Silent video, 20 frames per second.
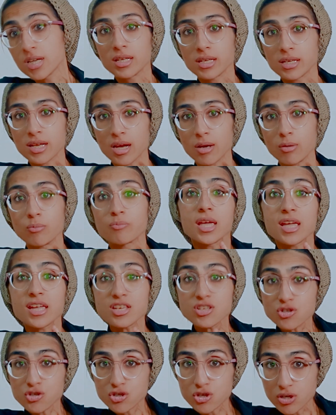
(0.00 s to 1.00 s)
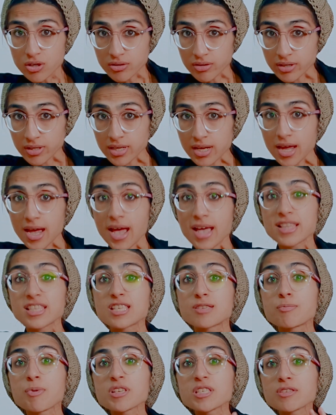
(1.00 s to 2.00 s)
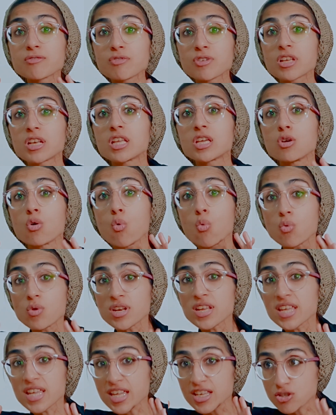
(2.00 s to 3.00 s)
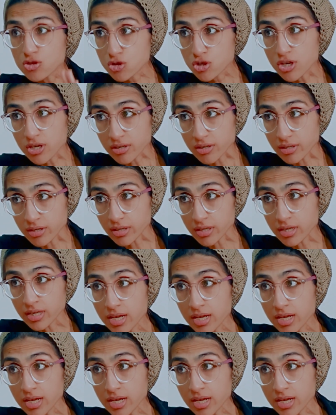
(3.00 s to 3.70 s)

Now, in children, and specifically only in children,